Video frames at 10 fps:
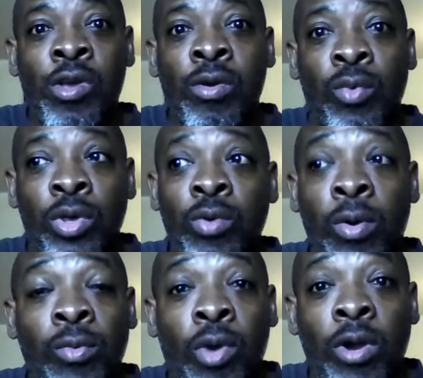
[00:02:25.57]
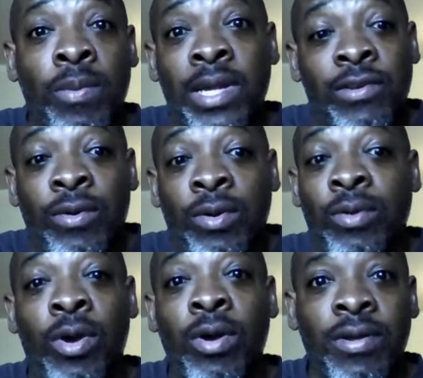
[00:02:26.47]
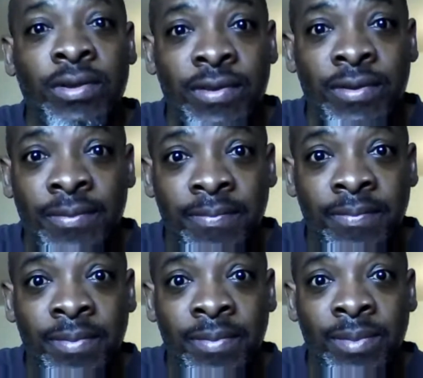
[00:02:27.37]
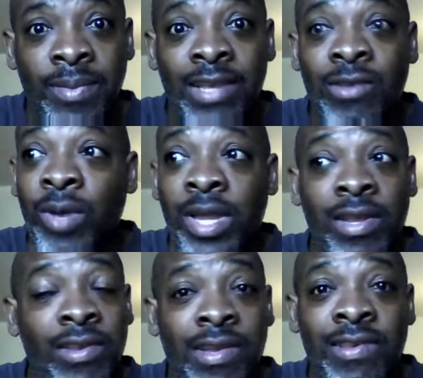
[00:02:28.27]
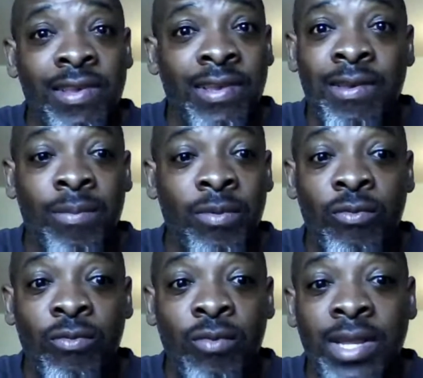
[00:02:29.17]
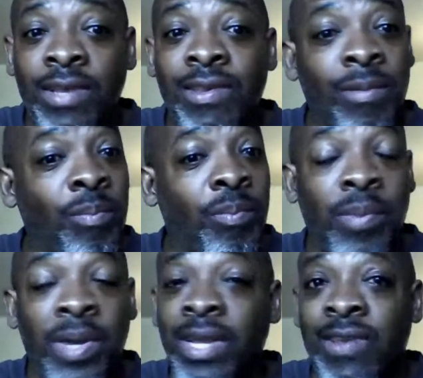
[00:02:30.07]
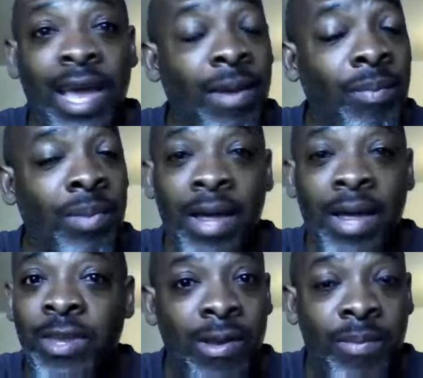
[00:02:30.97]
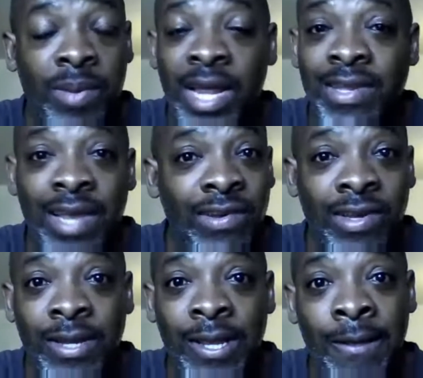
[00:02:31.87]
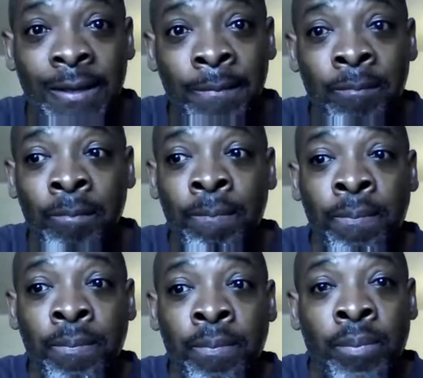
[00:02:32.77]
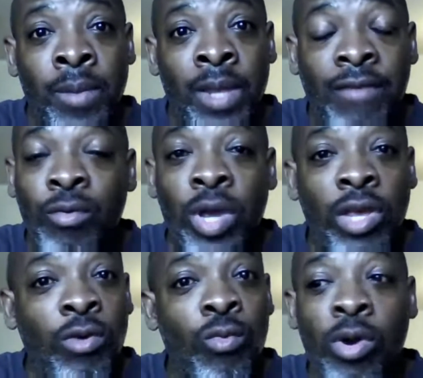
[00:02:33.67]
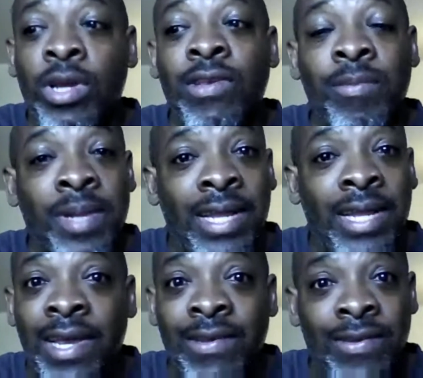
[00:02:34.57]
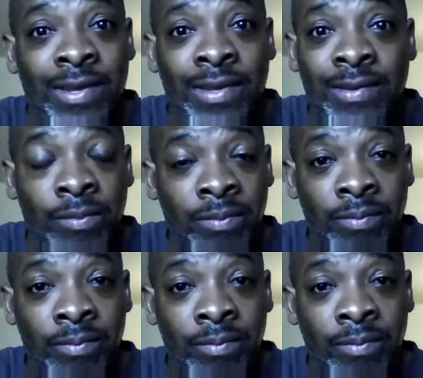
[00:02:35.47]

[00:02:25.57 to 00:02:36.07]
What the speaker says: When you own the workplace, you own the workers. That's the way this system is run. This is a big giant plantation. Everywhere you work is a plantation system.